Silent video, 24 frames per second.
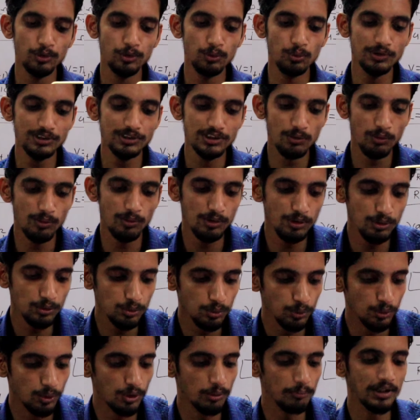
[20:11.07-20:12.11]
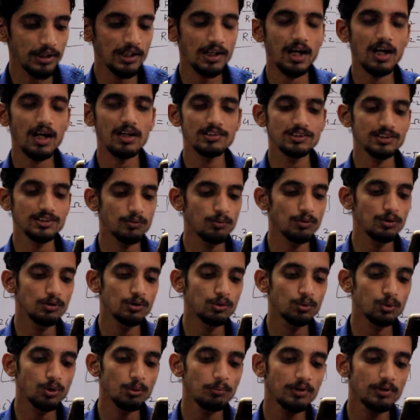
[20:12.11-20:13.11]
Q is equal to 2 ohm, and R is equal to 2